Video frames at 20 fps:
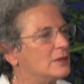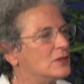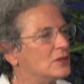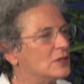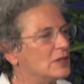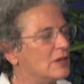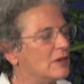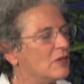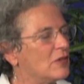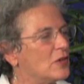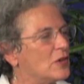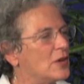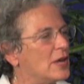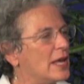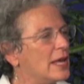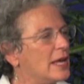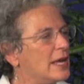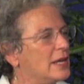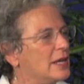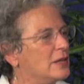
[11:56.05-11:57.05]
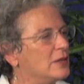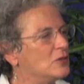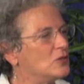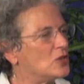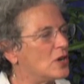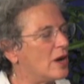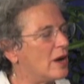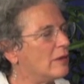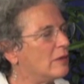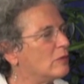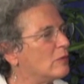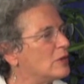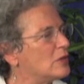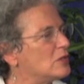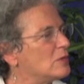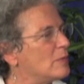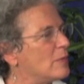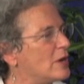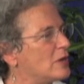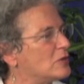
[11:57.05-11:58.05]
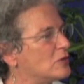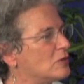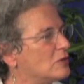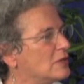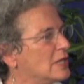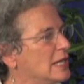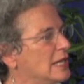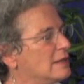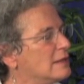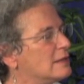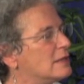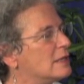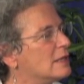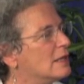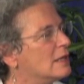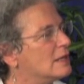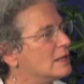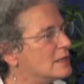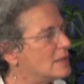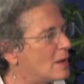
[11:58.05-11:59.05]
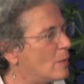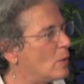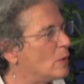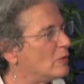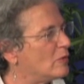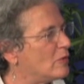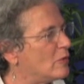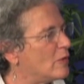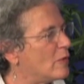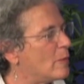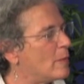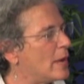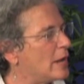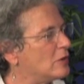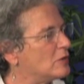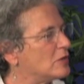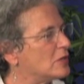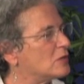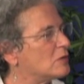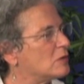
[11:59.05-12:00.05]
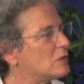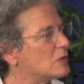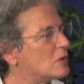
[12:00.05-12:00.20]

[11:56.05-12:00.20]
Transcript: delivered a child with special needs someone from mm -hmm. matrix was